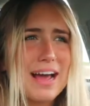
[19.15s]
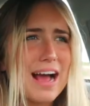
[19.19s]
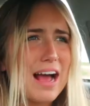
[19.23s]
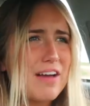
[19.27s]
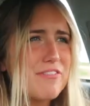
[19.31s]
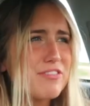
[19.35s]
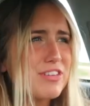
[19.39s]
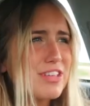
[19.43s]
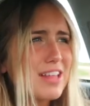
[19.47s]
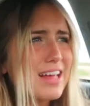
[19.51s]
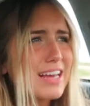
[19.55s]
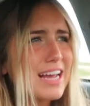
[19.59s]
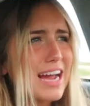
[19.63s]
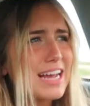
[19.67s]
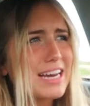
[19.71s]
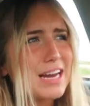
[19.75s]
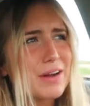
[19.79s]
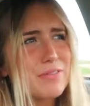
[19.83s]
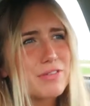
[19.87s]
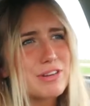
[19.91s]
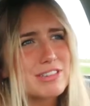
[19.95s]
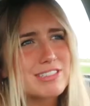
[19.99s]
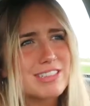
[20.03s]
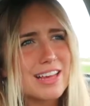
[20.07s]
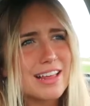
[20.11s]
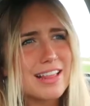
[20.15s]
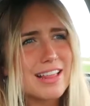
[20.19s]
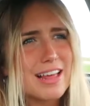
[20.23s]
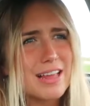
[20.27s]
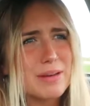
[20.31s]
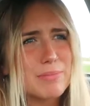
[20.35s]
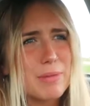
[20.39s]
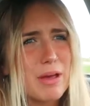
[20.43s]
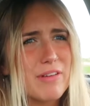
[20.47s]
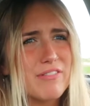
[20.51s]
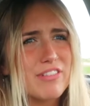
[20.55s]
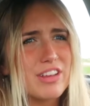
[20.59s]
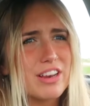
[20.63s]
I feel like I never say that
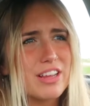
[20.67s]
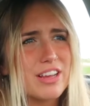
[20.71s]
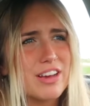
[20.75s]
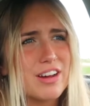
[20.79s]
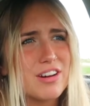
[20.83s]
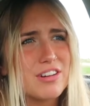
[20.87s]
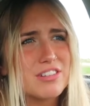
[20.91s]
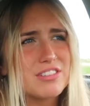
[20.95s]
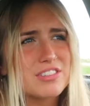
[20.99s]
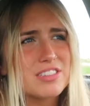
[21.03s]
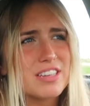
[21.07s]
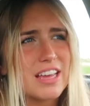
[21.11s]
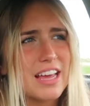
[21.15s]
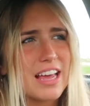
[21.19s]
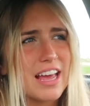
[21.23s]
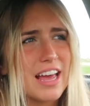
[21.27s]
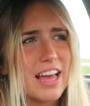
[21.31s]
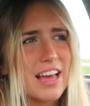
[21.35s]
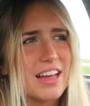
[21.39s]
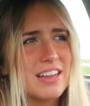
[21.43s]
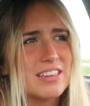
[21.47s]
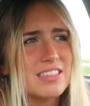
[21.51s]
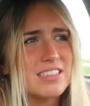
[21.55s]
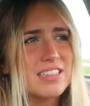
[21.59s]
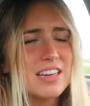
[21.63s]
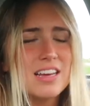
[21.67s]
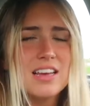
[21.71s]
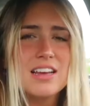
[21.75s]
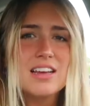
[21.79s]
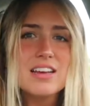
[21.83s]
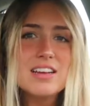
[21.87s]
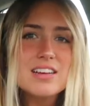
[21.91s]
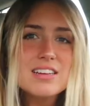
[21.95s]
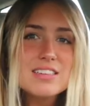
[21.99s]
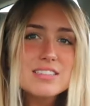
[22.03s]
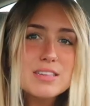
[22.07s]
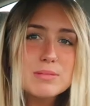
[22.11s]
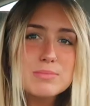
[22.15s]
in my videos, and
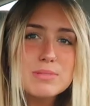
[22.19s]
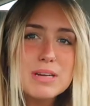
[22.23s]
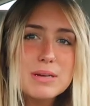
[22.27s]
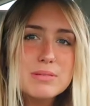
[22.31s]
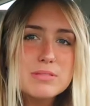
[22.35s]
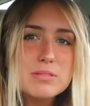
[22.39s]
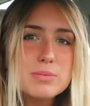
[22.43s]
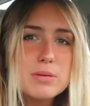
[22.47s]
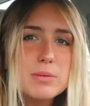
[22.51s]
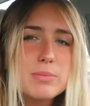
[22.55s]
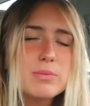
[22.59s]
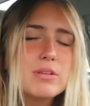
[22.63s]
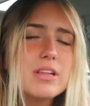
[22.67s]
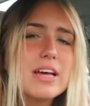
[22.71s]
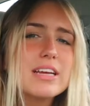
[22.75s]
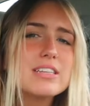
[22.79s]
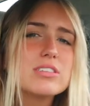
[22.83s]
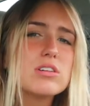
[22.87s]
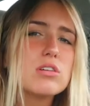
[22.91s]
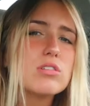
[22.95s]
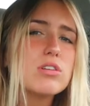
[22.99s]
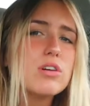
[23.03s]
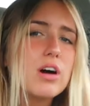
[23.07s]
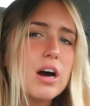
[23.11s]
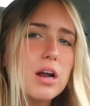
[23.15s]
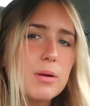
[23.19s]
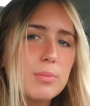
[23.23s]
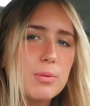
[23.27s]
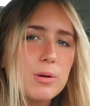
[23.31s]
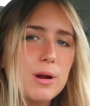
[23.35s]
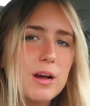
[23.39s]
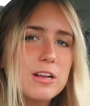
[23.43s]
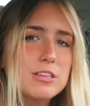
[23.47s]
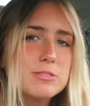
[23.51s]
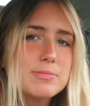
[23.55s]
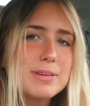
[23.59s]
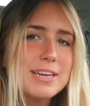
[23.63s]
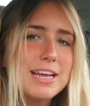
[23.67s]
sometimes people, like, don't know how to
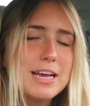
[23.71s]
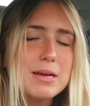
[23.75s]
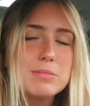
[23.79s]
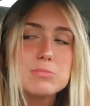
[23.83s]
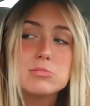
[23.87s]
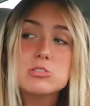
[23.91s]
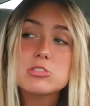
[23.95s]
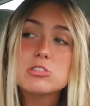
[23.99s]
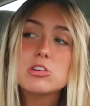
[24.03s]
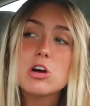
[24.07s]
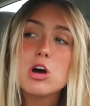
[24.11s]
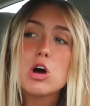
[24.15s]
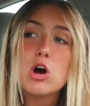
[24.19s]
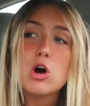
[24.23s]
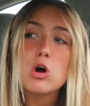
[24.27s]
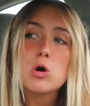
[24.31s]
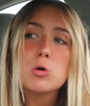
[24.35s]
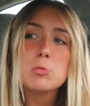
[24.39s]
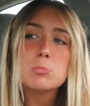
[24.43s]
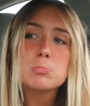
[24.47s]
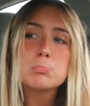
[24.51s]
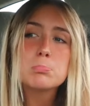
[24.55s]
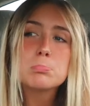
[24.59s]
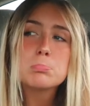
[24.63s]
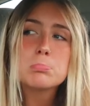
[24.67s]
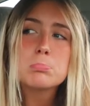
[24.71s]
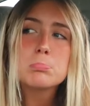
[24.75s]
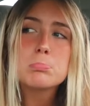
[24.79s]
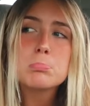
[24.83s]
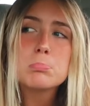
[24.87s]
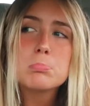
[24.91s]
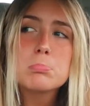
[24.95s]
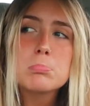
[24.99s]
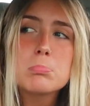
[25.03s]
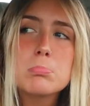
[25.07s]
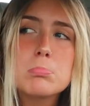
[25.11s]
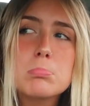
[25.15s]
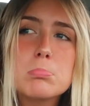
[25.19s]
pronounce my name, so...
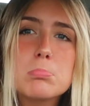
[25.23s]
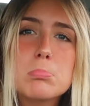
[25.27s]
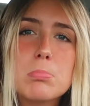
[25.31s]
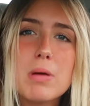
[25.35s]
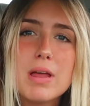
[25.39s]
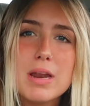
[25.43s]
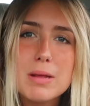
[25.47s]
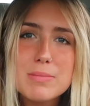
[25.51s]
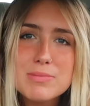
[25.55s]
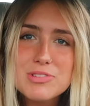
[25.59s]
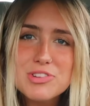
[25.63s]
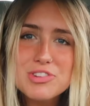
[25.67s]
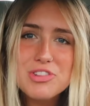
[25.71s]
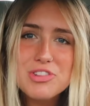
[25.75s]
My name's